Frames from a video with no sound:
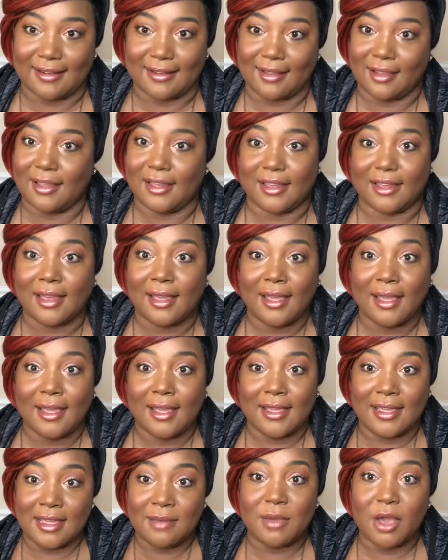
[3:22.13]
Like
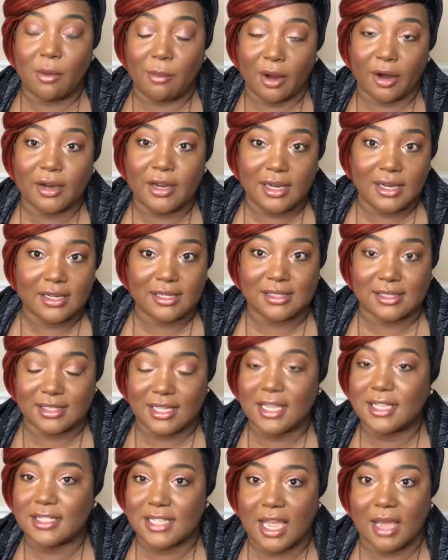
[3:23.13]
email marketing is
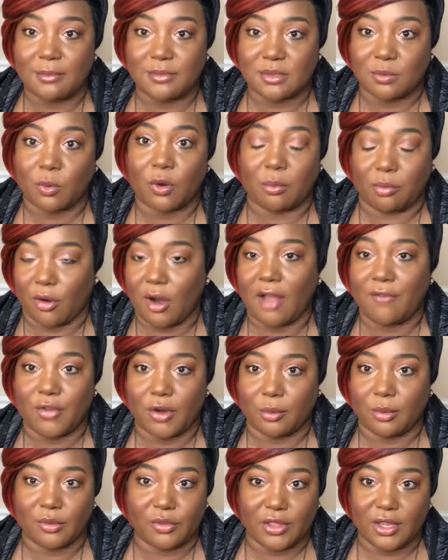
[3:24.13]
ten times more
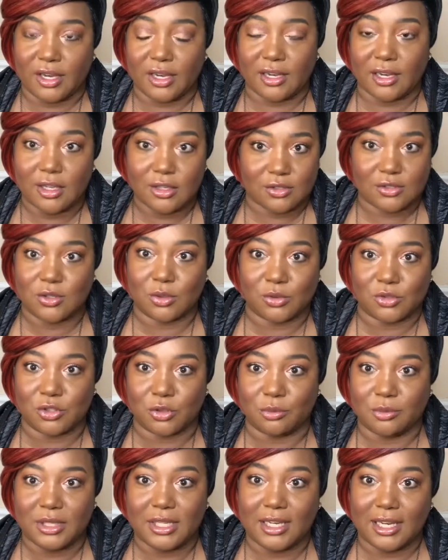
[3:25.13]
profitable than
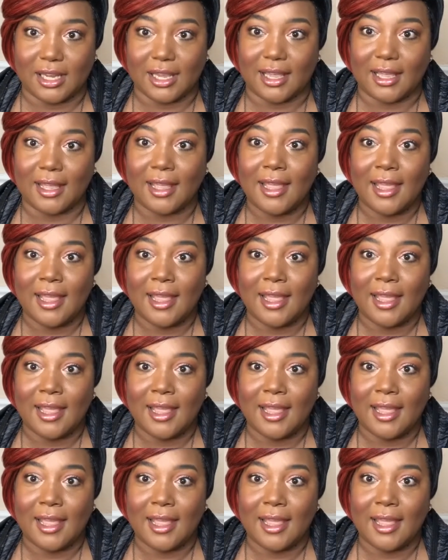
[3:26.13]
social media.